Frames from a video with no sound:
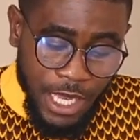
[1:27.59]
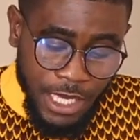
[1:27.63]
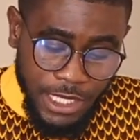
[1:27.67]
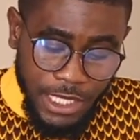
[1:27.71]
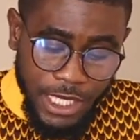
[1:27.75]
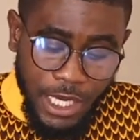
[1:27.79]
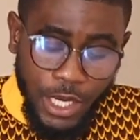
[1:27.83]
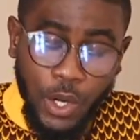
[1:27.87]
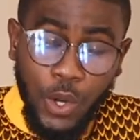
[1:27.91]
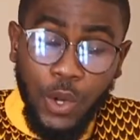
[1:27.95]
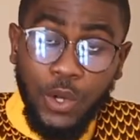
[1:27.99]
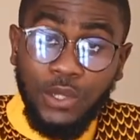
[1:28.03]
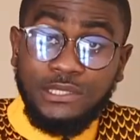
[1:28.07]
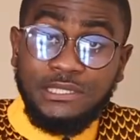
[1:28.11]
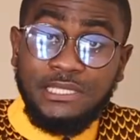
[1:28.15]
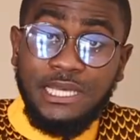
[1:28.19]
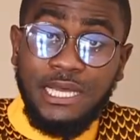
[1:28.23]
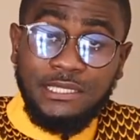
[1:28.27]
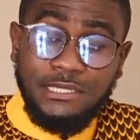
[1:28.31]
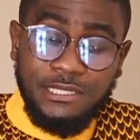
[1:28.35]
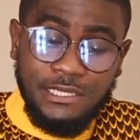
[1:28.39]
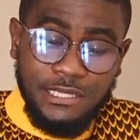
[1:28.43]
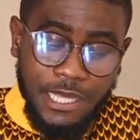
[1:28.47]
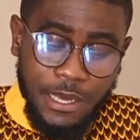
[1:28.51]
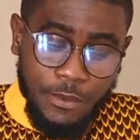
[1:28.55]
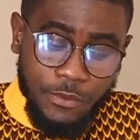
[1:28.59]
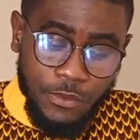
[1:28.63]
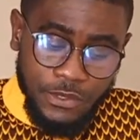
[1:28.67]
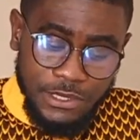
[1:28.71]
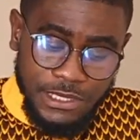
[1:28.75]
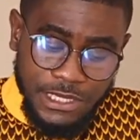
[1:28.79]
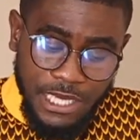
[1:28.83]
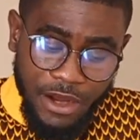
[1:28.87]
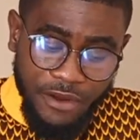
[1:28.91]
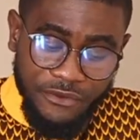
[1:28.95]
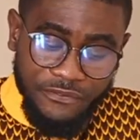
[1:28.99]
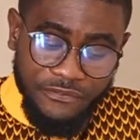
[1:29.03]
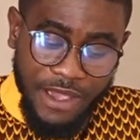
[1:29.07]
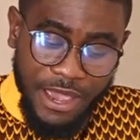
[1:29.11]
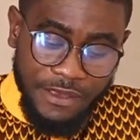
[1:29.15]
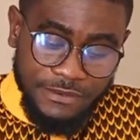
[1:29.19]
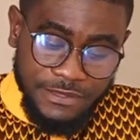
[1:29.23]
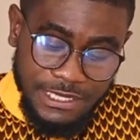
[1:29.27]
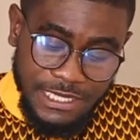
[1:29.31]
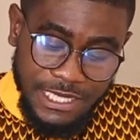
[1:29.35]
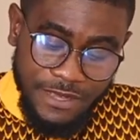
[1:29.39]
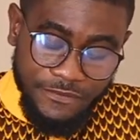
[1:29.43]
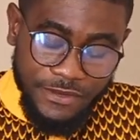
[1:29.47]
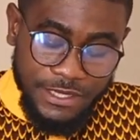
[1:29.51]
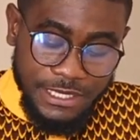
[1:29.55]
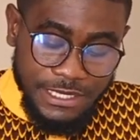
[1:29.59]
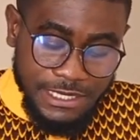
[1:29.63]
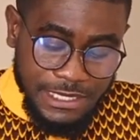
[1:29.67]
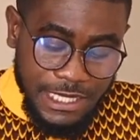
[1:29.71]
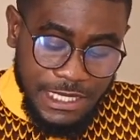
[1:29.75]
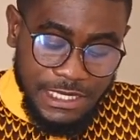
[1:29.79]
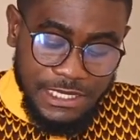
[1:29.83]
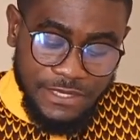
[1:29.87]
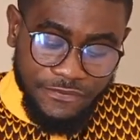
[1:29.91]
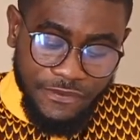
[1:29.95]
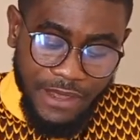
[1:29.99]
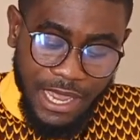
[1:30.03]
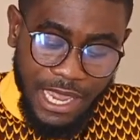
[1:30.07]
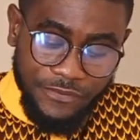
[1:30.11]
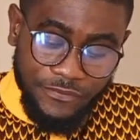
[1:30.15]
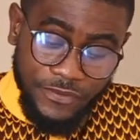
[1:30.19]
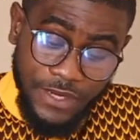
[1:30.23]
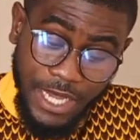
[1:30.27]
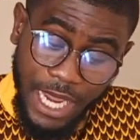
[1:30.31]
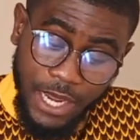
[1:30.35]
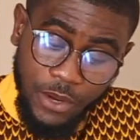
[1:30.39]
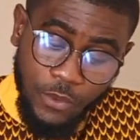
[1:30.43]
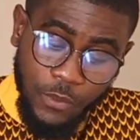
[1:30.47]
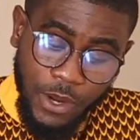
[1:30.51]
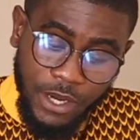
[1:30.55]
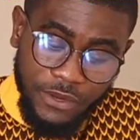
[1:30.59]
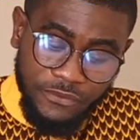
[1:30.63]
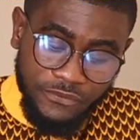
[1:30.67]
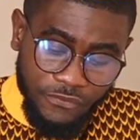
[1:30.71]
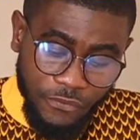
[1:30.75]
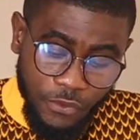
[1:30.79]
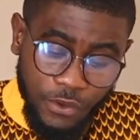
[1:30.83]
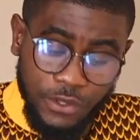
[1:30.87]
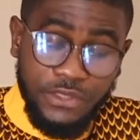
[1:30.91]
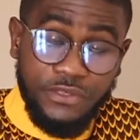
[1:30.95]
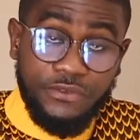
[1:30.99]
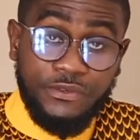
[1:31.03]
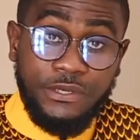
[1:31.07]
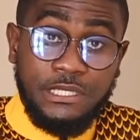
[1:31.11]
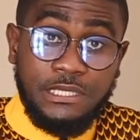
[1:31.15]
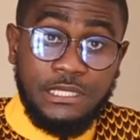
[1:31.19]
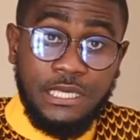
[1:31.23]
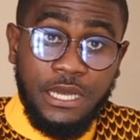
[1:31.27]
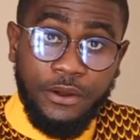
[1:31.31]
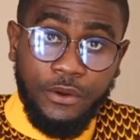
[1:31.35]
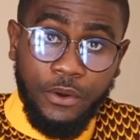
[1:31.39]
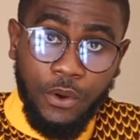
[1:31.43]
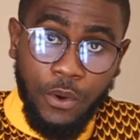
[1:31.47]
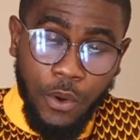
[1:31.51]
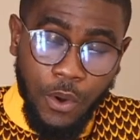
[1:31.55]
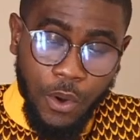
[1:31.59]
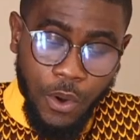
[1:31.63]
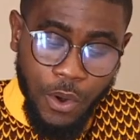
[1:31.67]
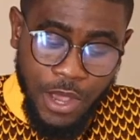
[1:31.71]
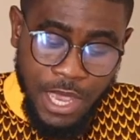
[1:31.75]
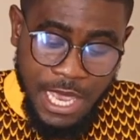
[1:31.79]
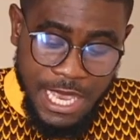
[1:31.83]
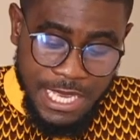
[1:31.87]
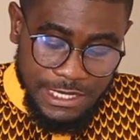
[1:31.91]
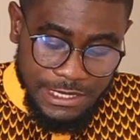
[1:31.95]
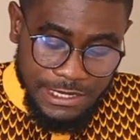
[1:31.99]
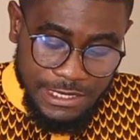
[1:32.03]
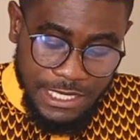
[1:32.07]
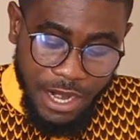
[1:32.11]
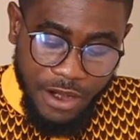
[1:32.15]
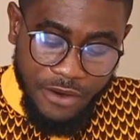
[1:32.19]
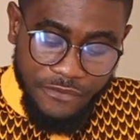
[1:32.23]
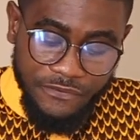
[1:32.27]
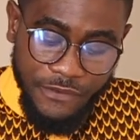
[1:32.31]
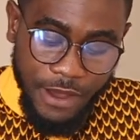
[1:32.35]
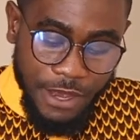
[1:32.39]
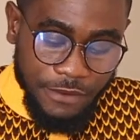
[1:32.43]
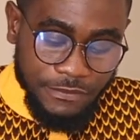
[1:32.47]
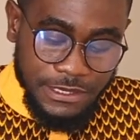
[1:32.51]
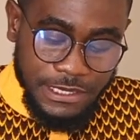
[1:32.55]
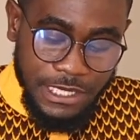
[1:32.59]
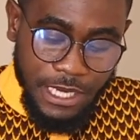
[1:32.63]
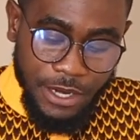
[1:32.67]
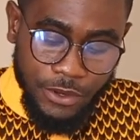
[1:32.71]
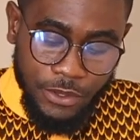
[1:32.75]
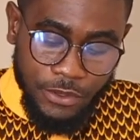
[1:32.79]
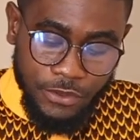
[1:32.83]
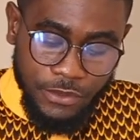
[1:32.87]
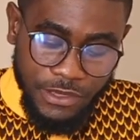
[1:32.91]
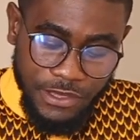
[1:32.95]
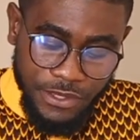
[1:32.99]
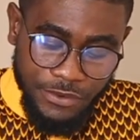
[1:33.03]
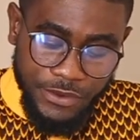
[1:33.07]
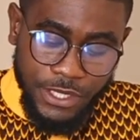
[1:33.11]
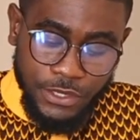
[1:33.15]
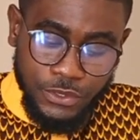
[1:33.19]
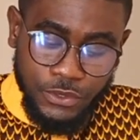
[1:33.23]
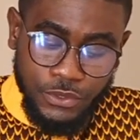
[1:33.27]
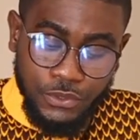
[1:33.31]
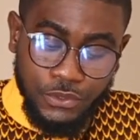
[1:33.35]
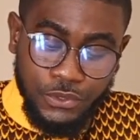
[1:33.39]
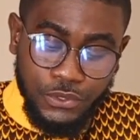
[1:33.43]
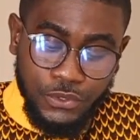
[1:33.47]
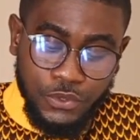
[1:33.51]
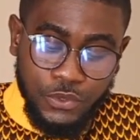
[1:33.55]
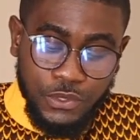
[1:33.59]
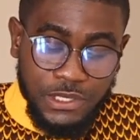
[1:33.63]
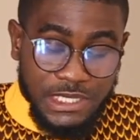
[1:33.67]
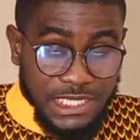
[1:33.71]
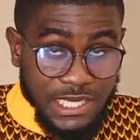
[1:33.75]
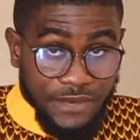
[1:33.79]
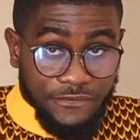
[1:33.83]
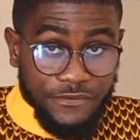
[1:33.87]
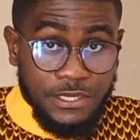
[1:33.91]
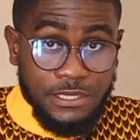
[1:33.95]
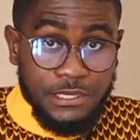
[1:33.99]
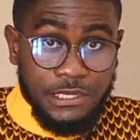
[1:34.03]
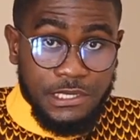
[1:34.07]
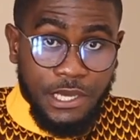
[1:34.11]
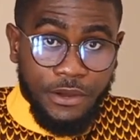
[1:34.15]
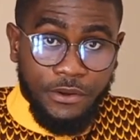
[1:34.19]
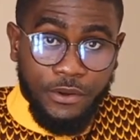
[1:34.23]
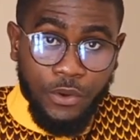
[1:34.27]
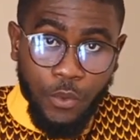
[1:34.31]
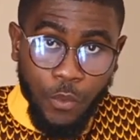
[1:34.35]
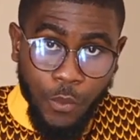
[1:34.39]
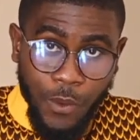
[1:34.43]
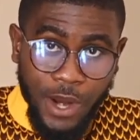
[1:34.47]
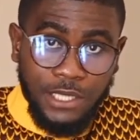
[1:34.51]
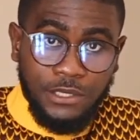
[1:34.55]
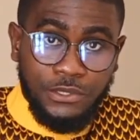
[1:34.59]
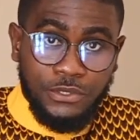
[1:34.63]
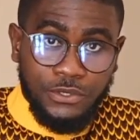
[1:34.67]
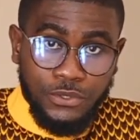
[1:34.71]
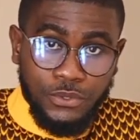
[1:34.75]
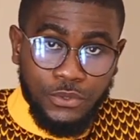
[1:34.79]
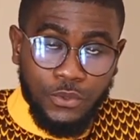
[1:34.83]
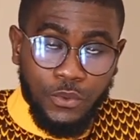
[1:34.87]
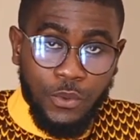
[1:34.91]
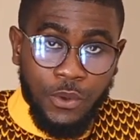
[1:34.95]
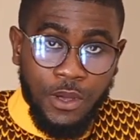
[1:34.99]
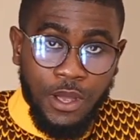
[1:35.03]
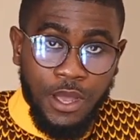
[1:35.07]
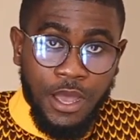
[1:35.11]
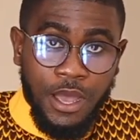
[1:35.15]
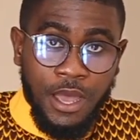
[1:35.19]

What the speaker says: You can contact them on 057-6591-430 or 050-322-7012.